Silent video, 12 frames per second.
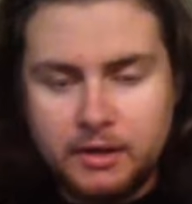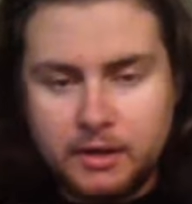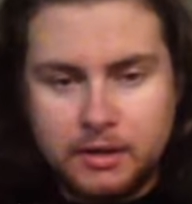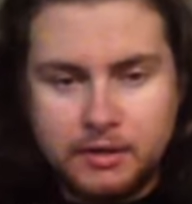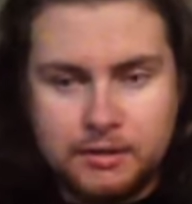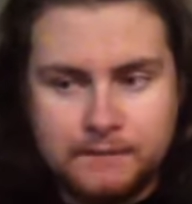
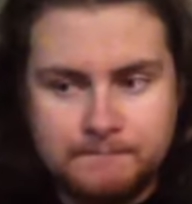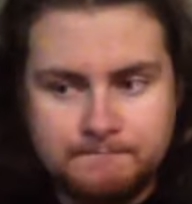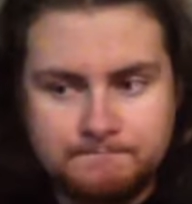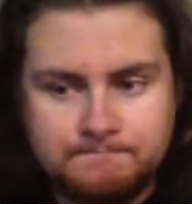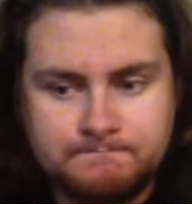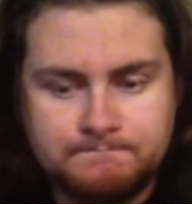Um,
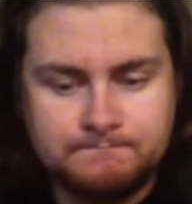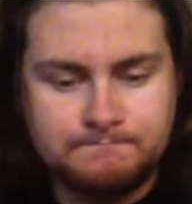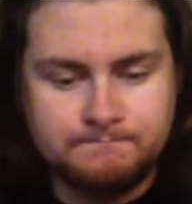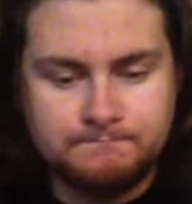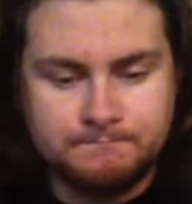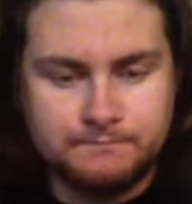
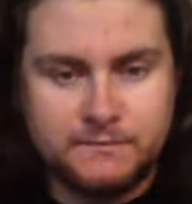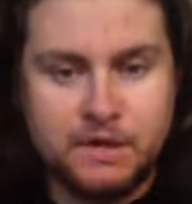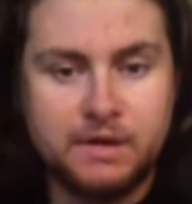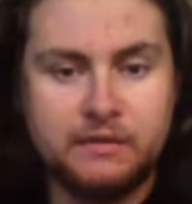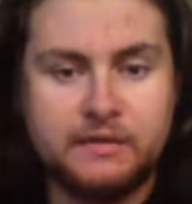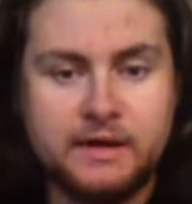
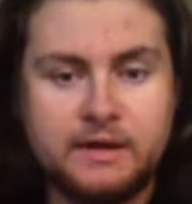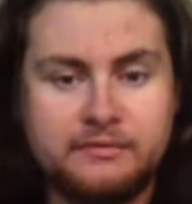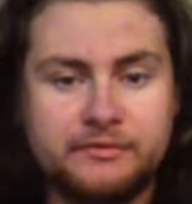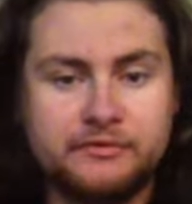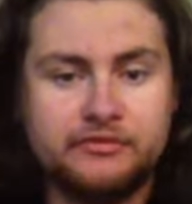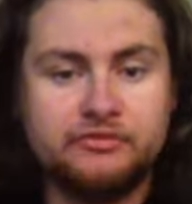on that,
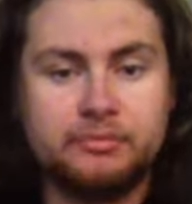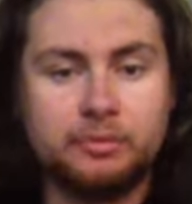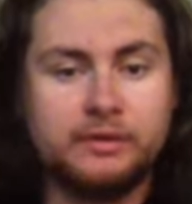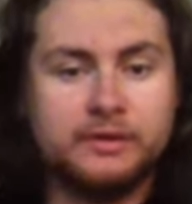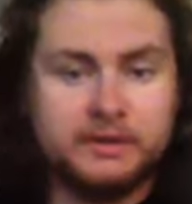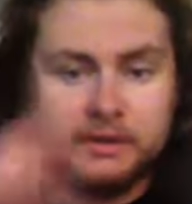this is your
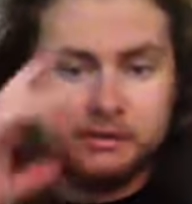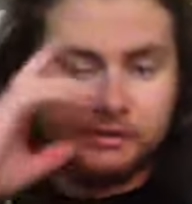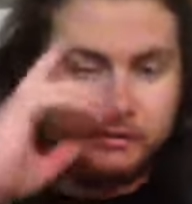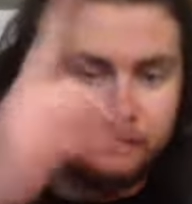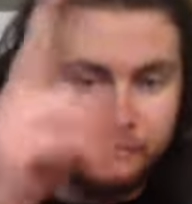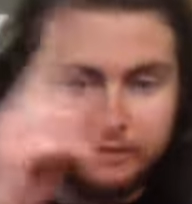boy Nick
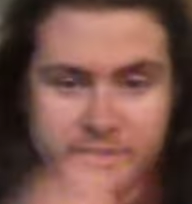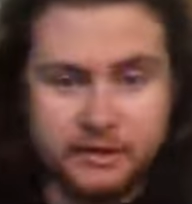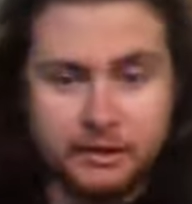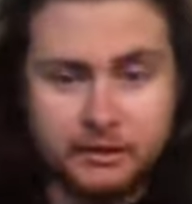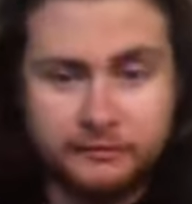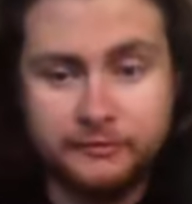here, signing
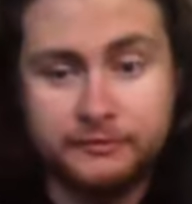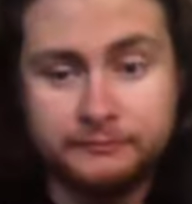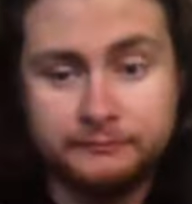off.